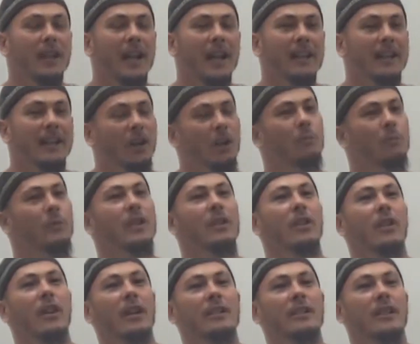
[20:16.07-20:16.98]
And then I
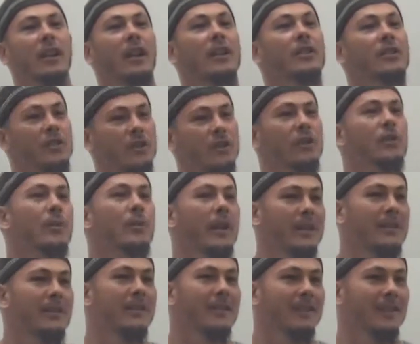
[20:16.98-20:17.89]
realized that I just
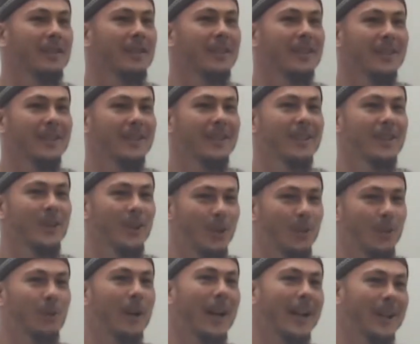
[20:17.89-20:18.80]
addressed the
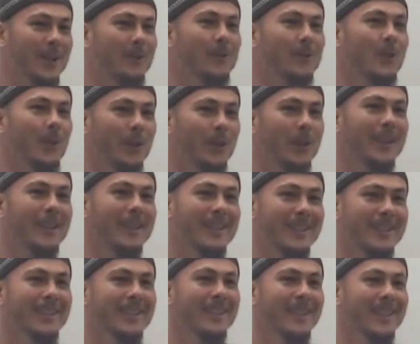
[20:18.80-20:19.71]
Creator of all
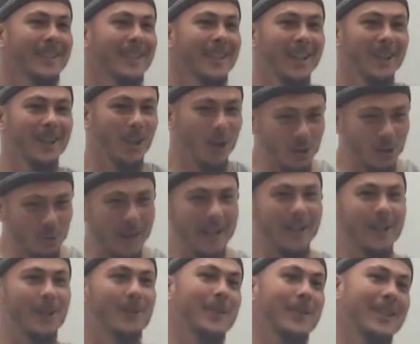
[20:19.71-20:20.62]
things, the
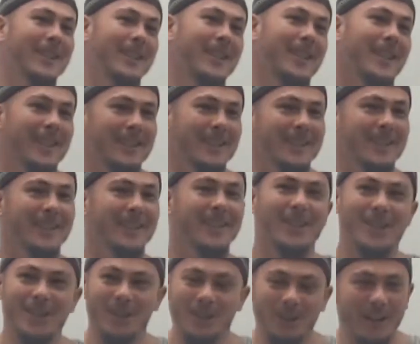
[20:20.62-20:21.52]
Creator of the stars,
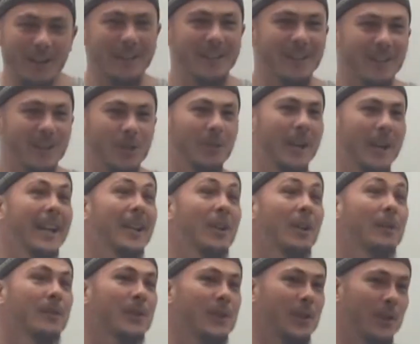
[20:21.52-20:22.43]
the Creator
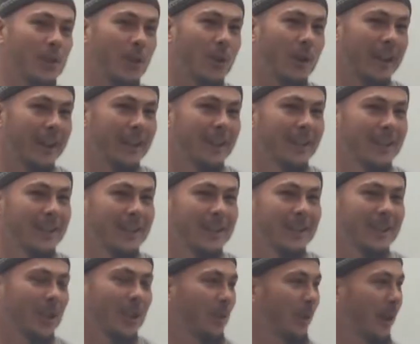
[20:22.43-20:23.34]
of the sky,
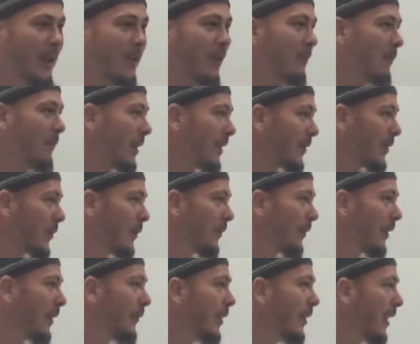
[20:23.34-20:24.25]
the Creator of
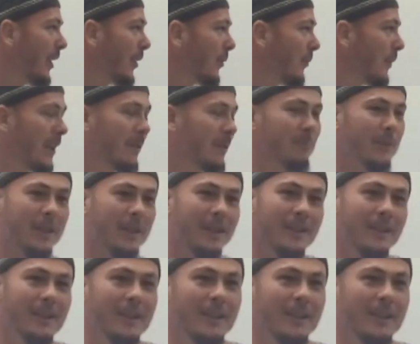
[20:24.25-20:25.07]
myself and everything around me.